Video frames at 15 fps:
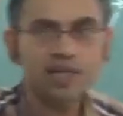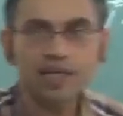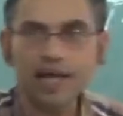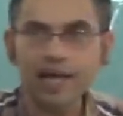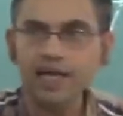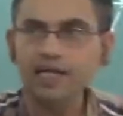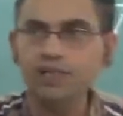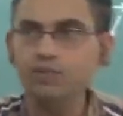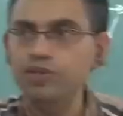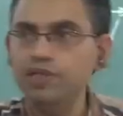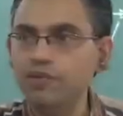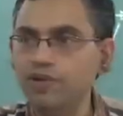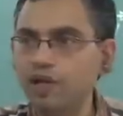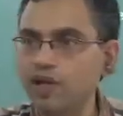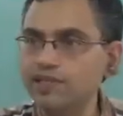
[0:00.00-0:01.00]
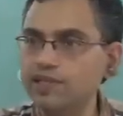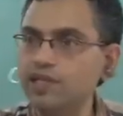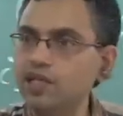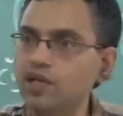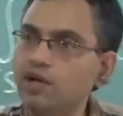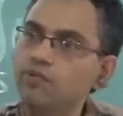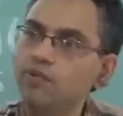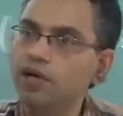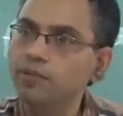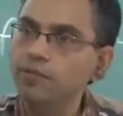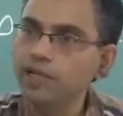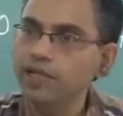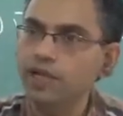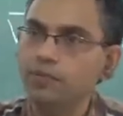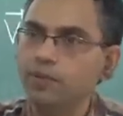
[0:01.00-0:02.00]
the right with a velocity of 1
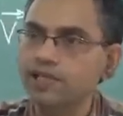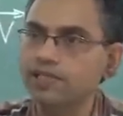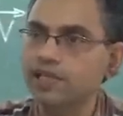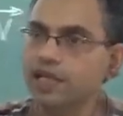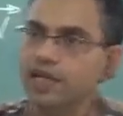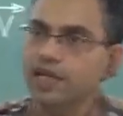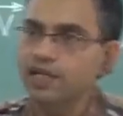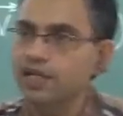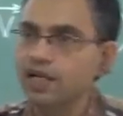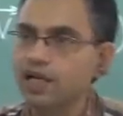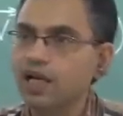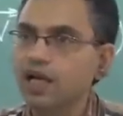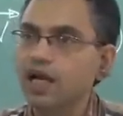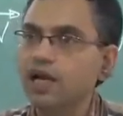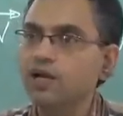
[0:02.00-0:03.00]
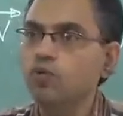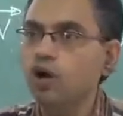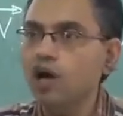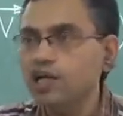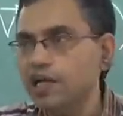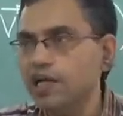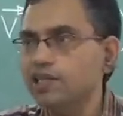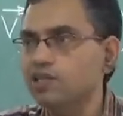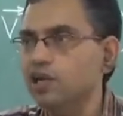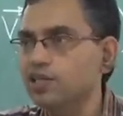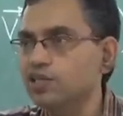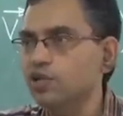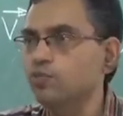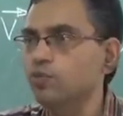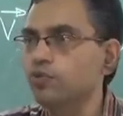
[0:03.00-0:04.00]
meter per second and water is
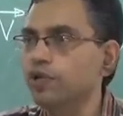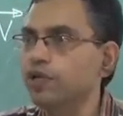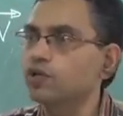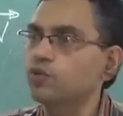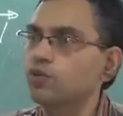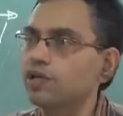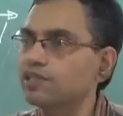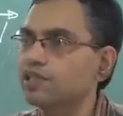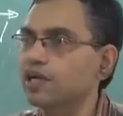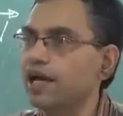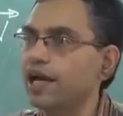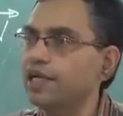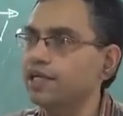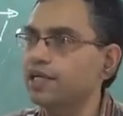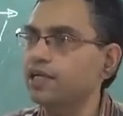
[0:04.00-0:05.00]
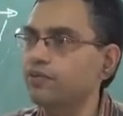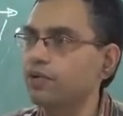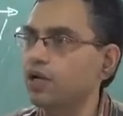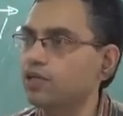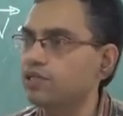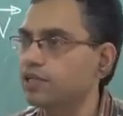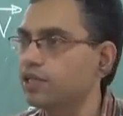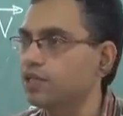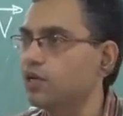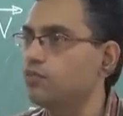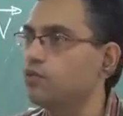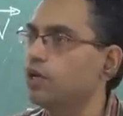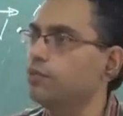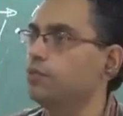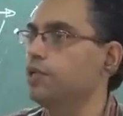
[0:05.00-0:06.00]
also moving towards the right at a velocity of
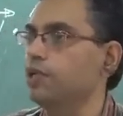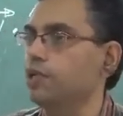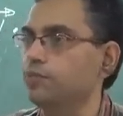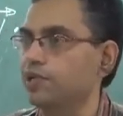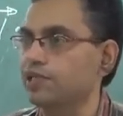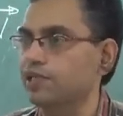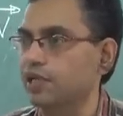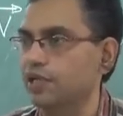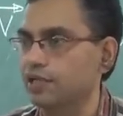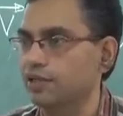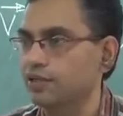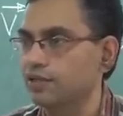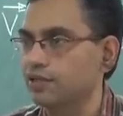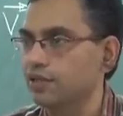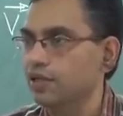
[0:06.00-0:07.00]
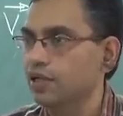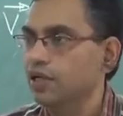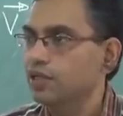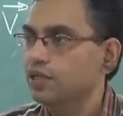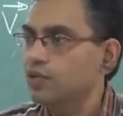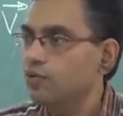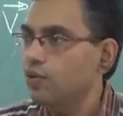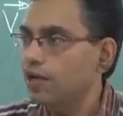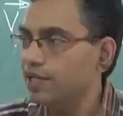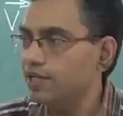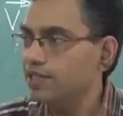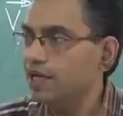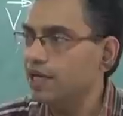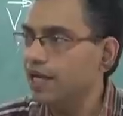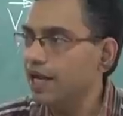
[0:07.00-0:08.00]
1 meter per second. Then what is
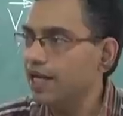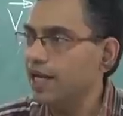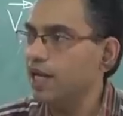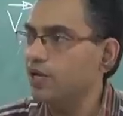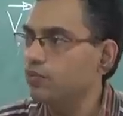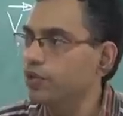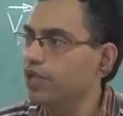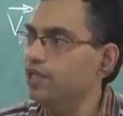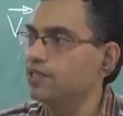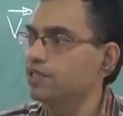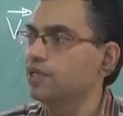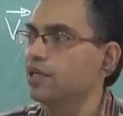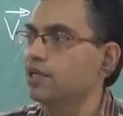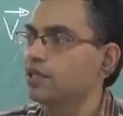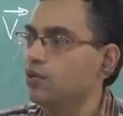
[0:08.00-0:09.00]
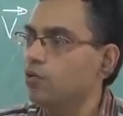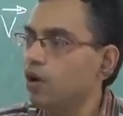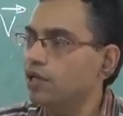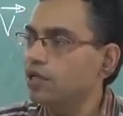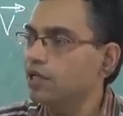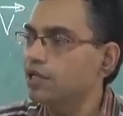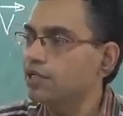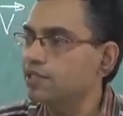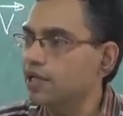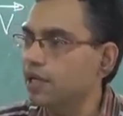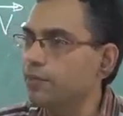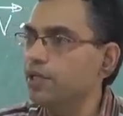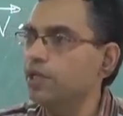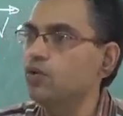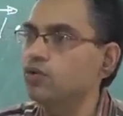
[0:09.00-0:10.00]
the rate at which the water is
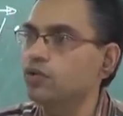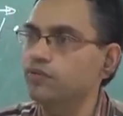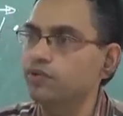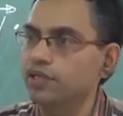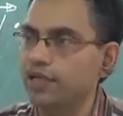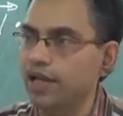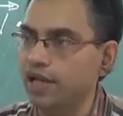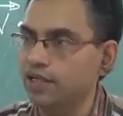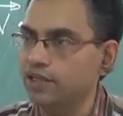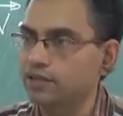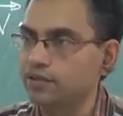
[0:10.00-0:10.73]
coming out of the tank?